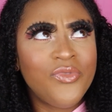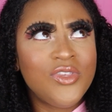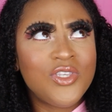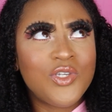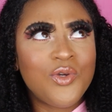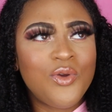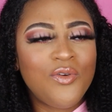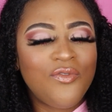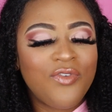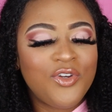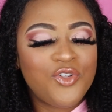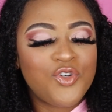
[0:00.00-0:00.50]

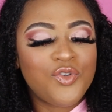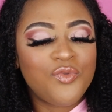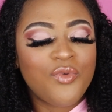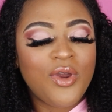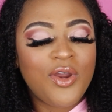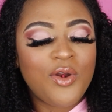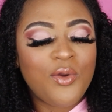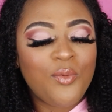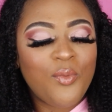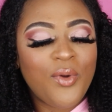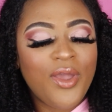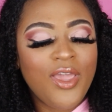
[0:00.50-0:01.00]
to envision
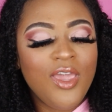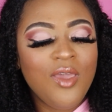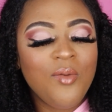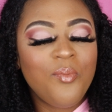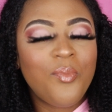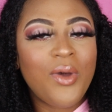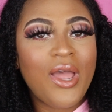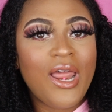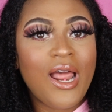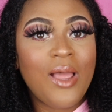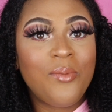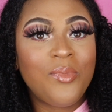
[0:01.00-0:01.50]
right away,
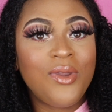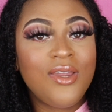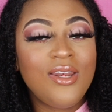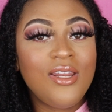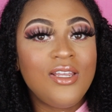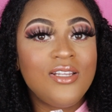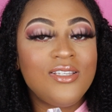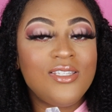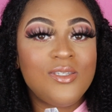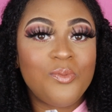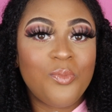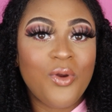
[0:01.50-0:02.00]
but I'm
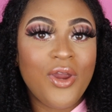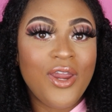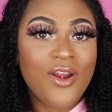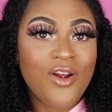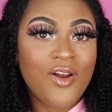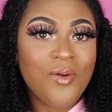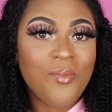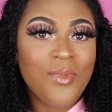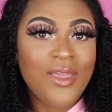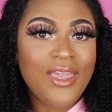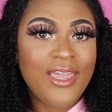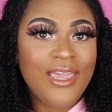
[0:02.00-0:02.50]
gonna spray it
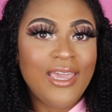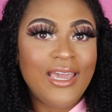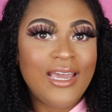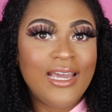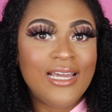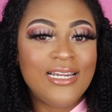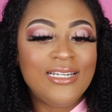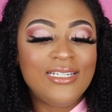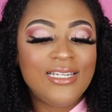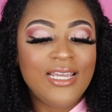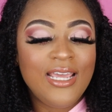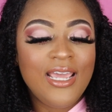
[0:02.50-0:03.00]
on my
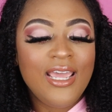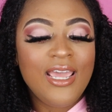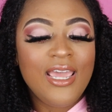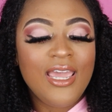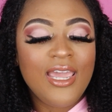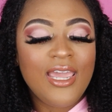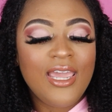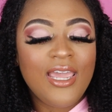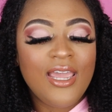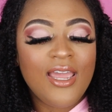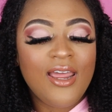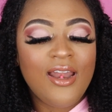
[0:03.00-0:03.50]
hand
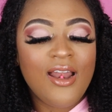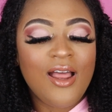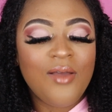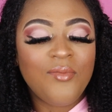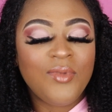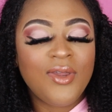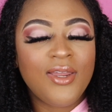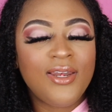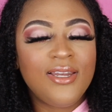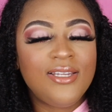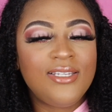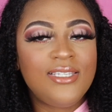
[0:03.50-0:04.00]
and
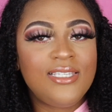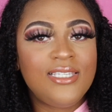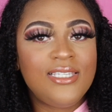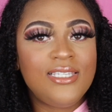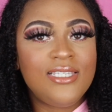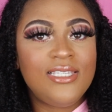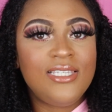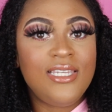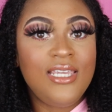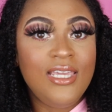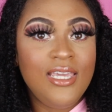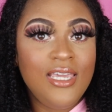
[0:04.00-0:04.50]
I'm gonna
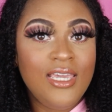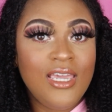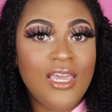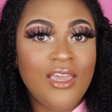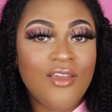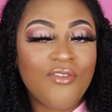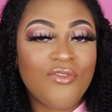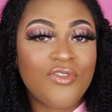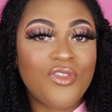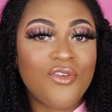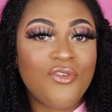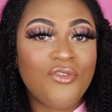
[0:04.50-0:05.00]
see
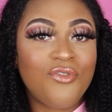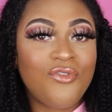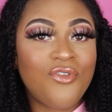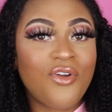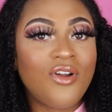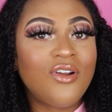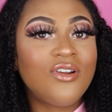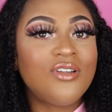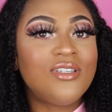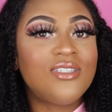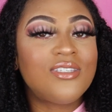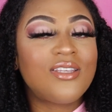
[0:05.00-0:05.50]
if the
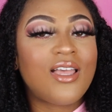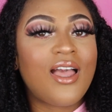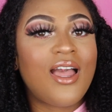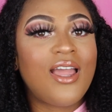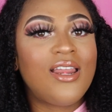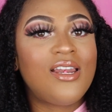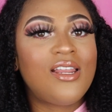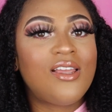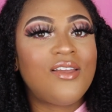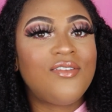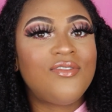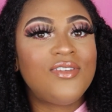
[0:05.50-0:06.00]
first
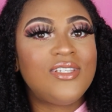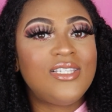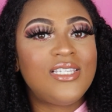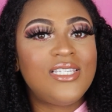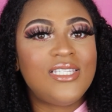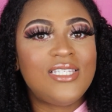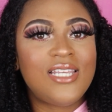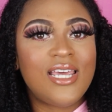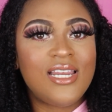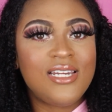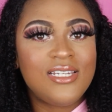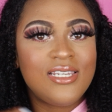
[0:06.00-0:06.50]
kind of
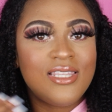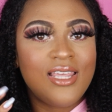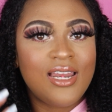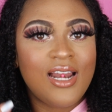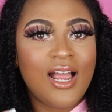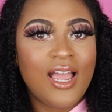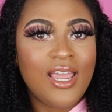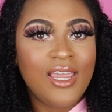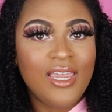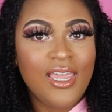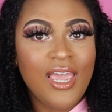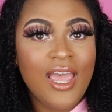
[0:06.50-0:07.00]
scent that
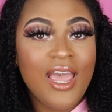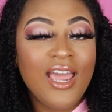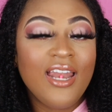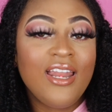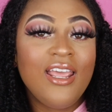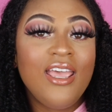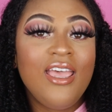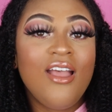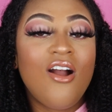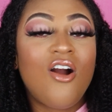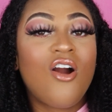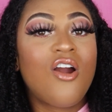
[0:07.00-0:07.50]
I get
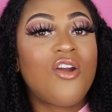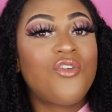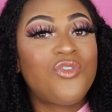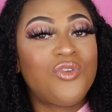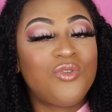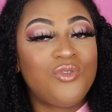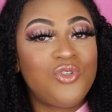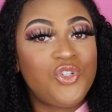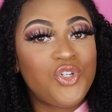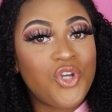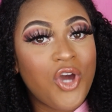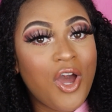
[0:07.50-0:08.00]
are
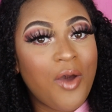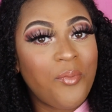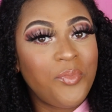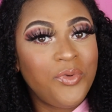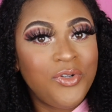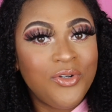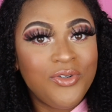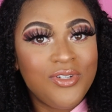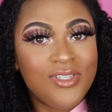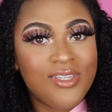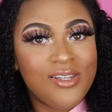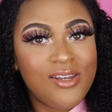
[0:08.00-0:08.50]
those top
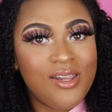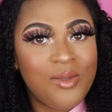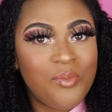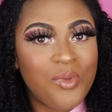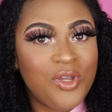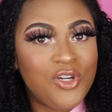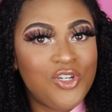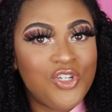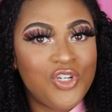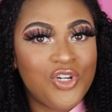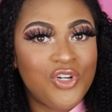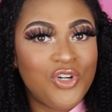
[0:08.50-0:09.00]
notes that I
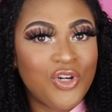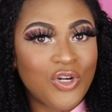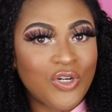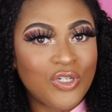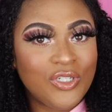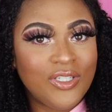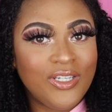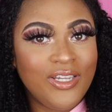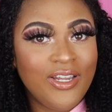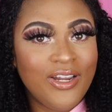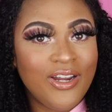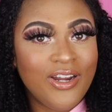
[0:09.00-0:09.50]
mentioned
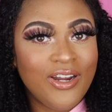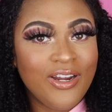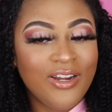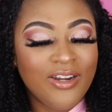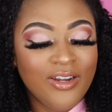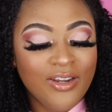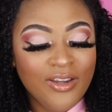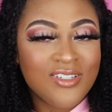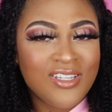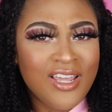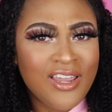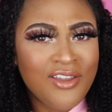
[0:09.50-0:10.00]
earlier.
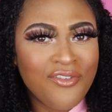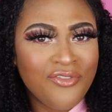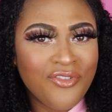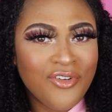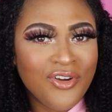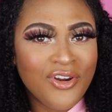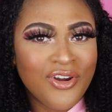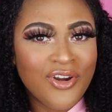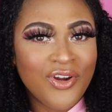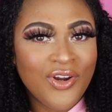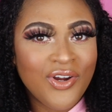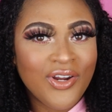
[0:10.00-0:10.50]

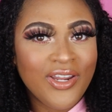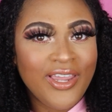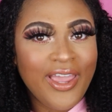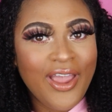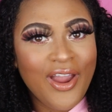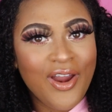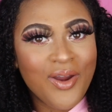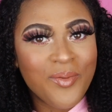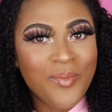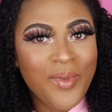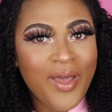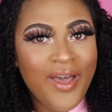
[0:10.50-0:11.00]
Zephyr,
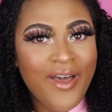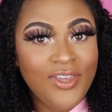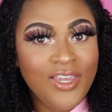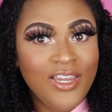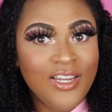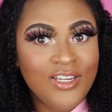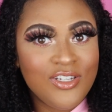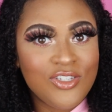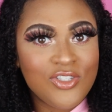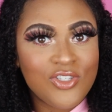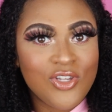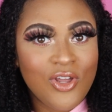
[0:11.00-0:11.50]
caramel,
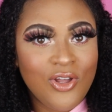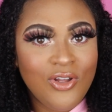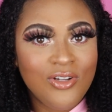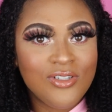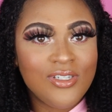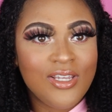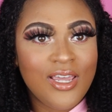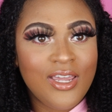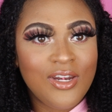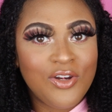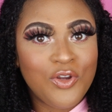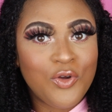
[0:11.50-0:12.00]
fig,
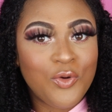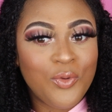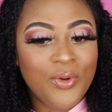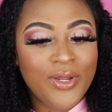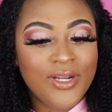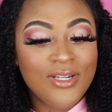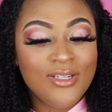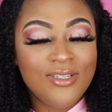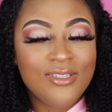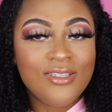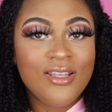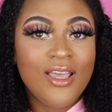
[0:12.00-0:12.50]
salt, and
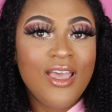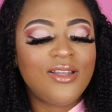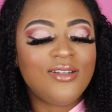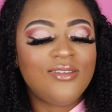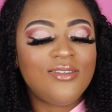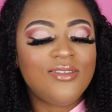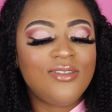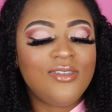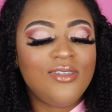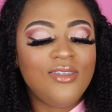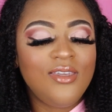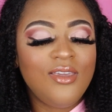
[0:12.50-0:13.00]
quince.
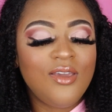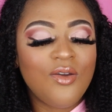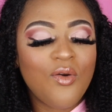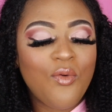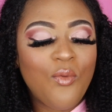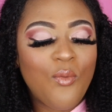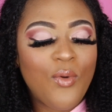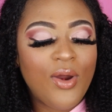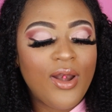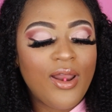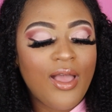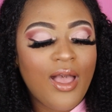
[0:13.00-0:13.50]
Let's see what